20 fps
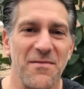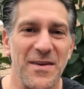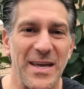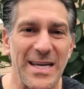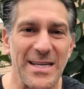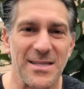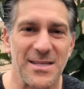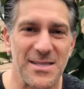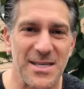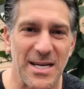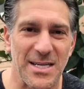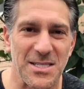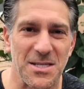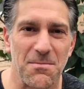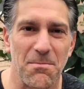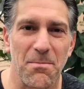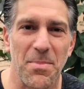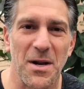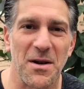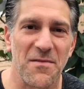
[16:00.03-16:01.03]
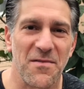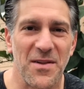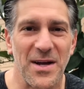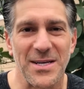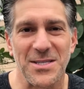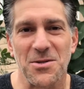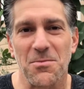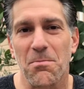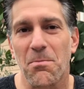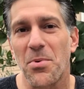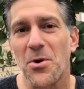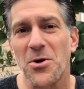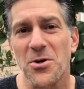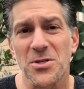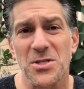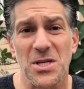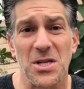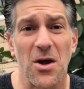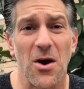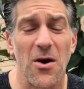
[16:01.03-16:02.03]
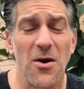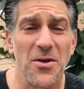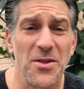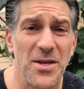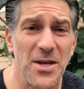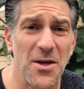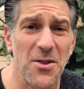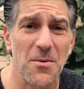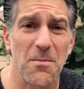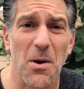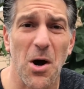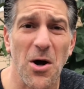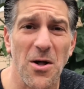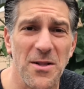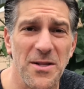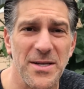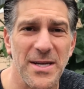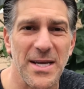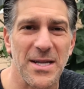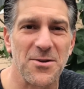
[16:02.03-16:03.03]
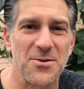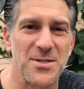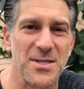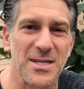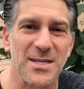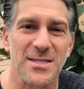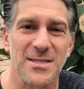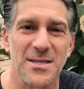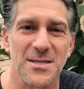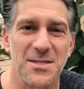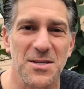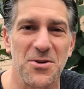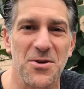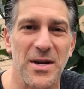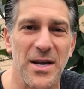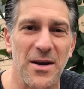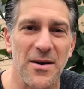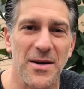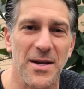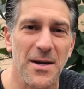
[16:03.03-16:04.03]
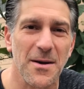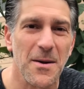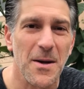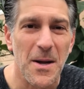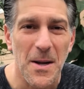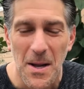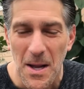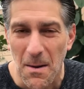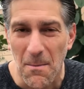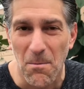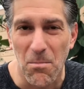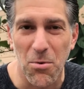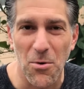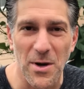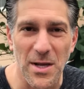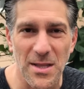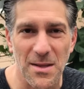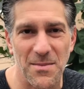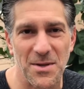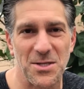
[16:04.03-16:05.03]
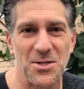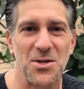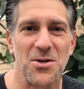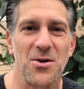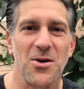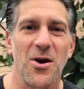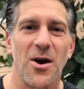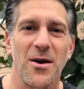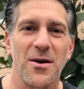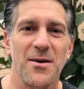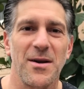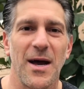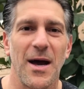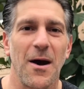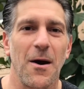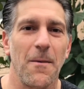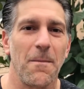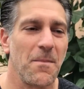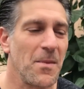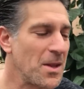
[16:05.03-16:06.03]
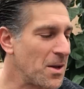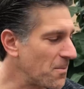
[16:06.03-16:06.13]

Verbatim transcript: of insects and butterflies and birds and all the other pollinators that exist in your area and bring them into your garden to help